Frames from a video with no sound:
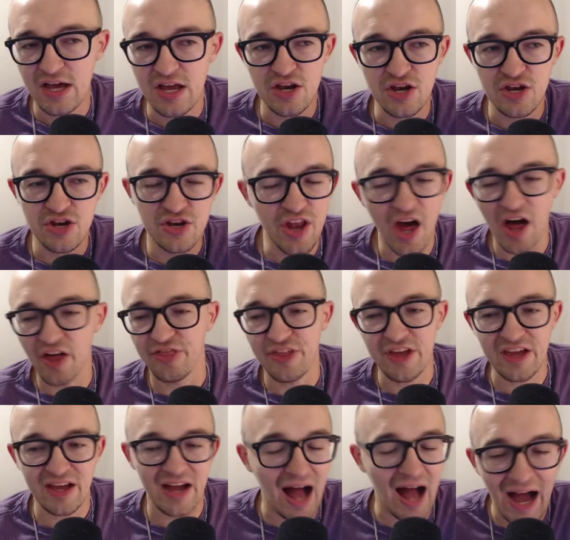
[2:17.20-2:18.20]

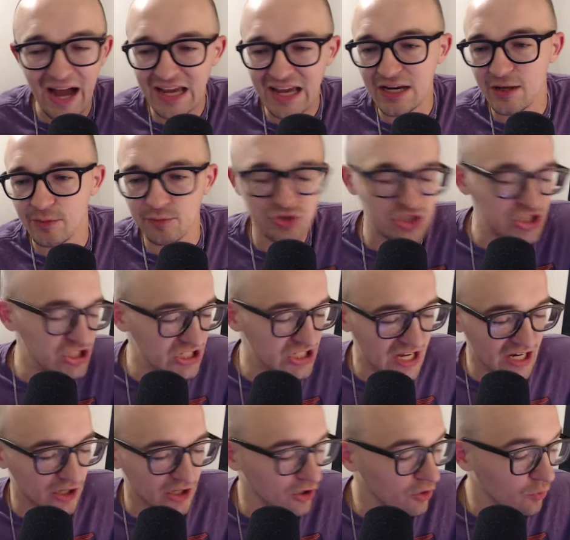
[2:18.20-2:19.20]
nothing item,
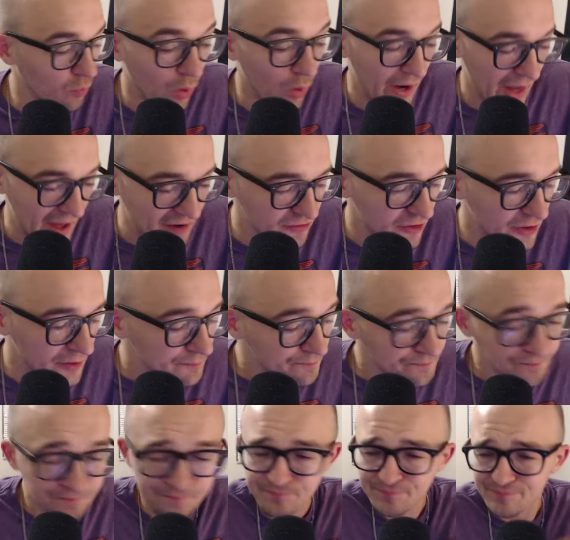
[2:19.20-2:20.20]
sticker, whatever
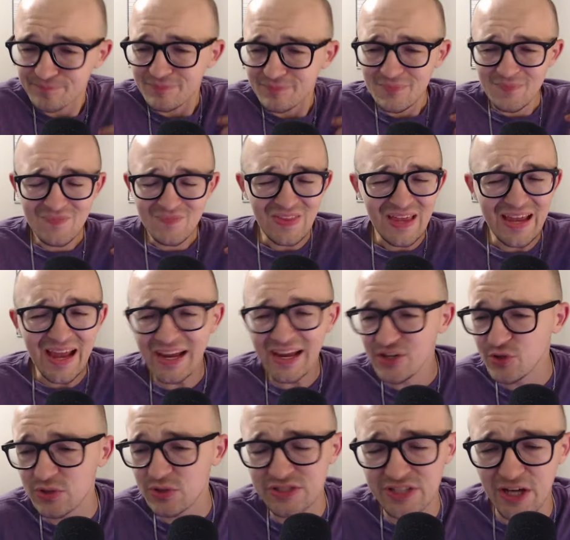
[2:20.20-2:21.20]
and
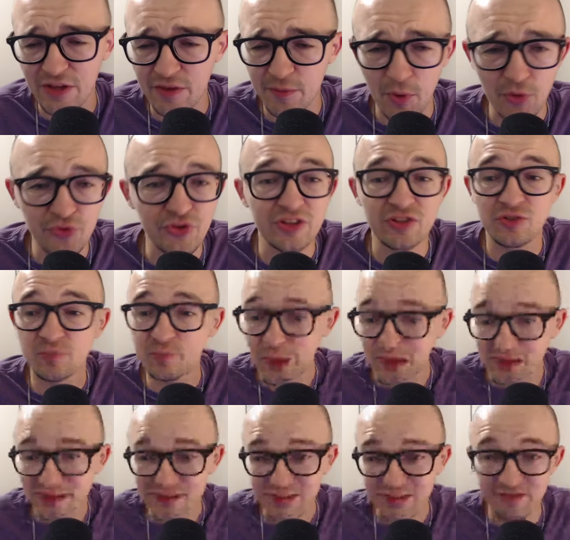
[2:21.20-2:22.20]
you could sell the most
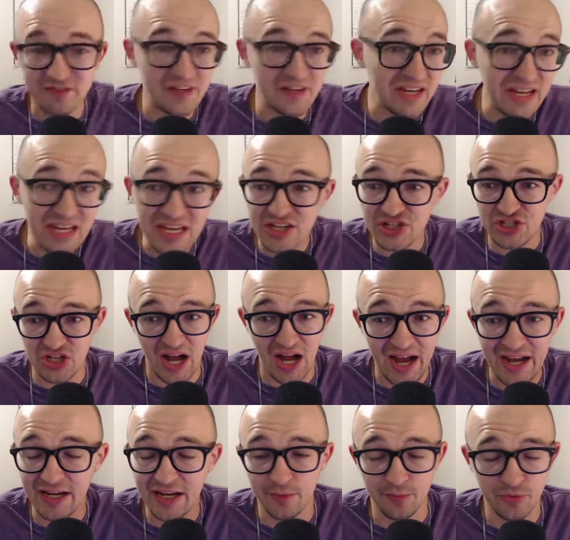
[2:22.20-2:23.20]
expensive niche
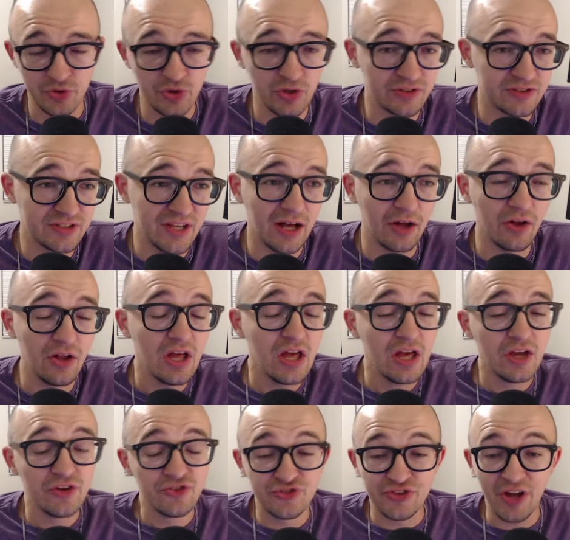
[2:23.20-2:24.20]
items. You could sell
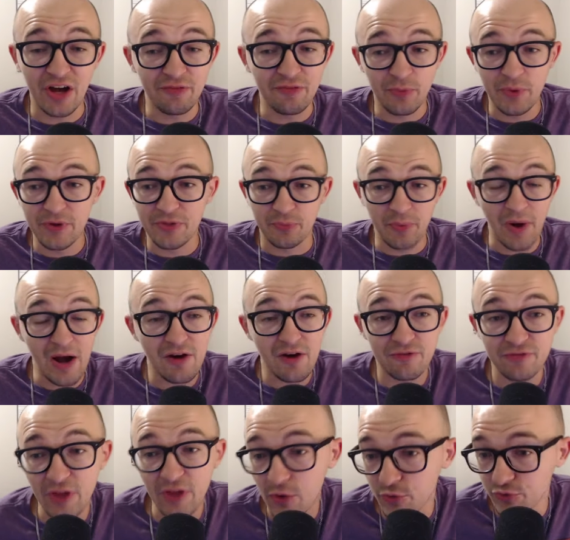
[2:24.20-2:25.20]
stuff with rare
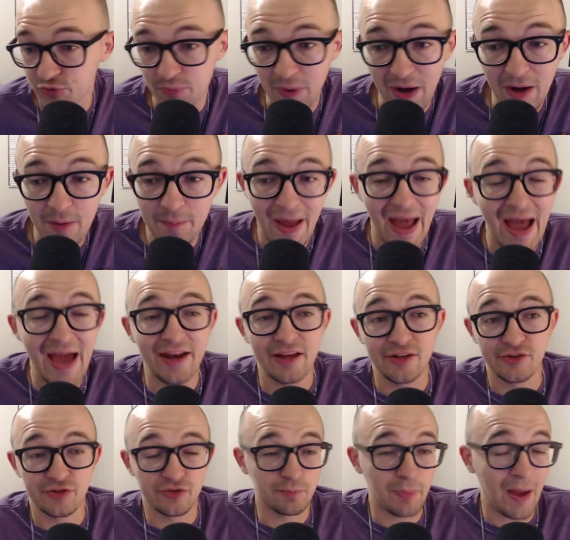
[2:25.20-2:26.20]
floats, rare
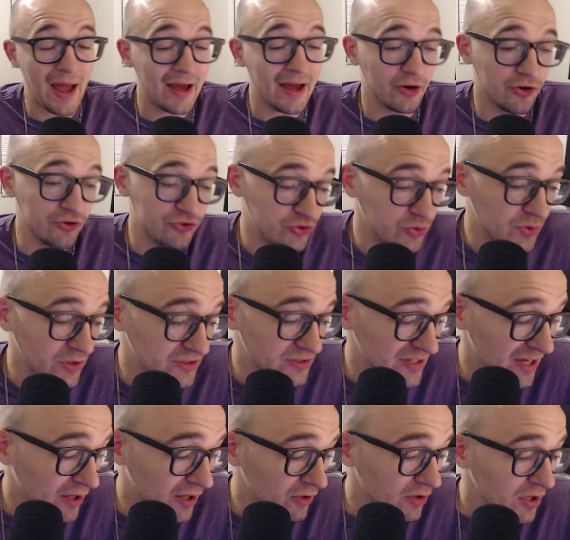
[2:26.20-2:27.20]
pattern, patterns. You could
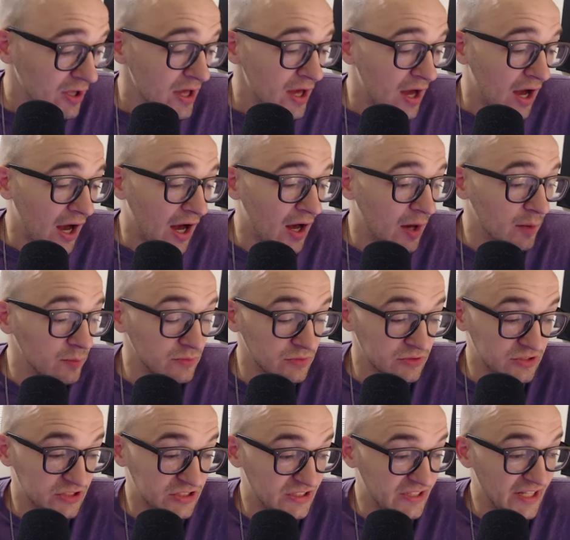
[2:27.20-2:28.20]
sell um,
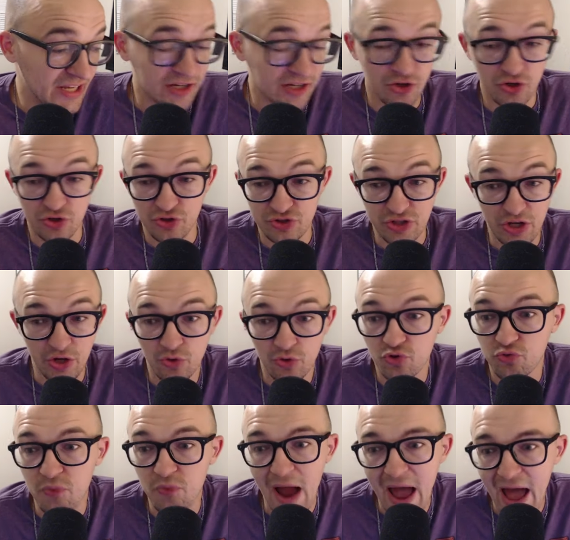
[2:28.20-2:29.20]
stickers, you know,
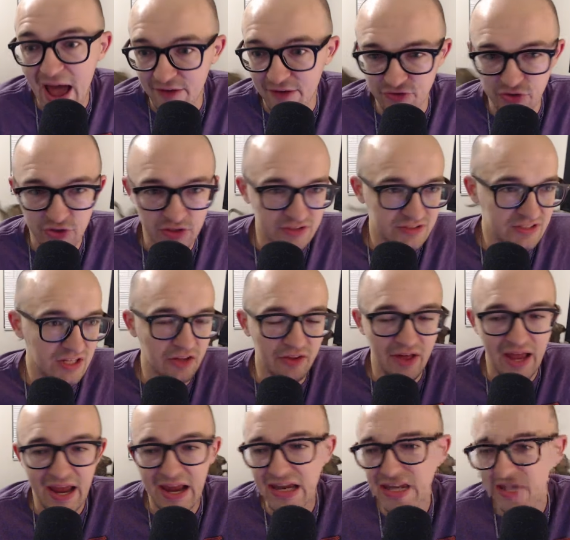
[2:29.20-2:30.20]
crafts. You could sell
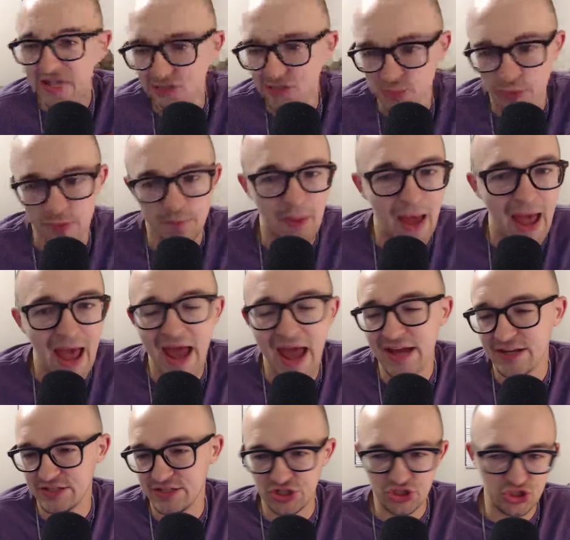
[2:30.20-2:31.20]
agents with
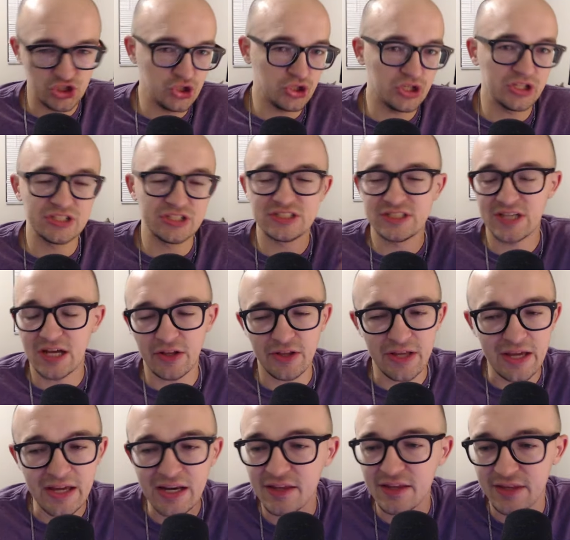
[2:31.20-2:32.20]
patches. You could sell
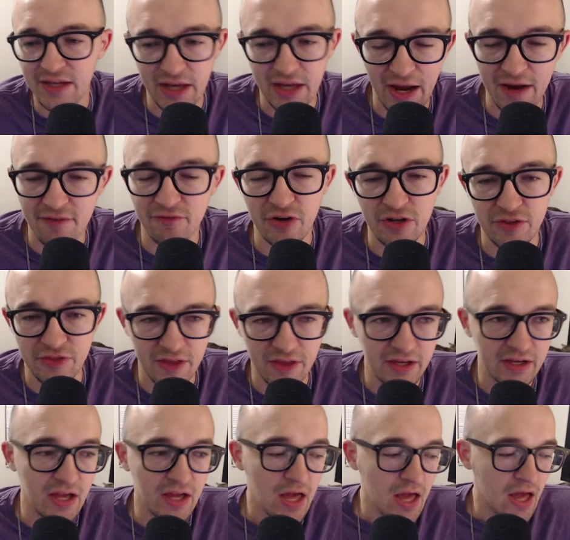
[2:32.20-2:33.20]
anything and
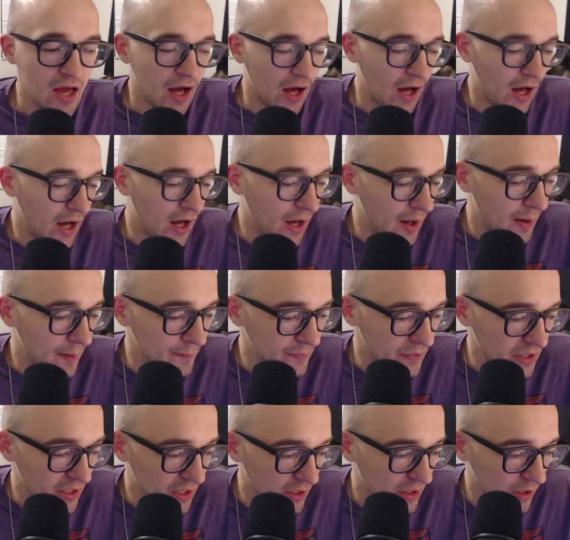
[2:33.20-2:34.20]
everything. Um,
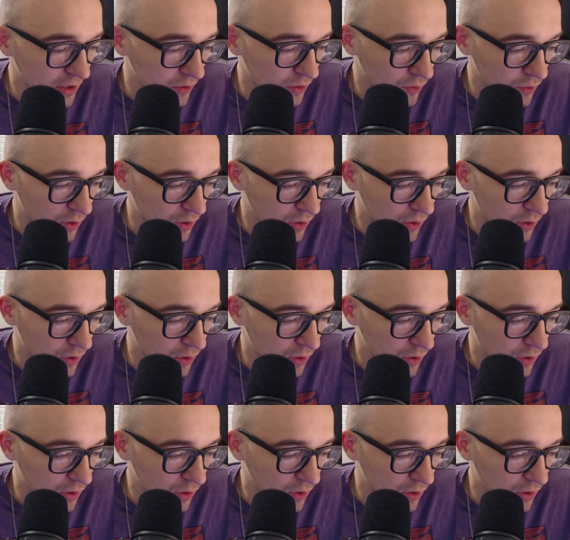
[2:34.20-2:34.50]
you know,